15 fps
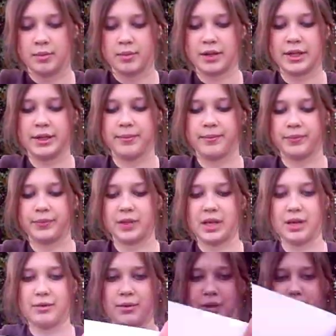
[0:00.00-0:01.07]
But
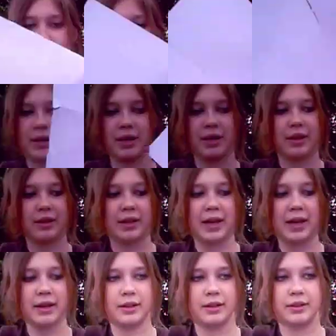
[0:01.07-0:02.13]
yeah, it works pretty good on
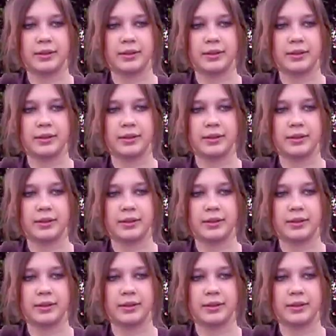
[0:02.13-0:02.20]
that.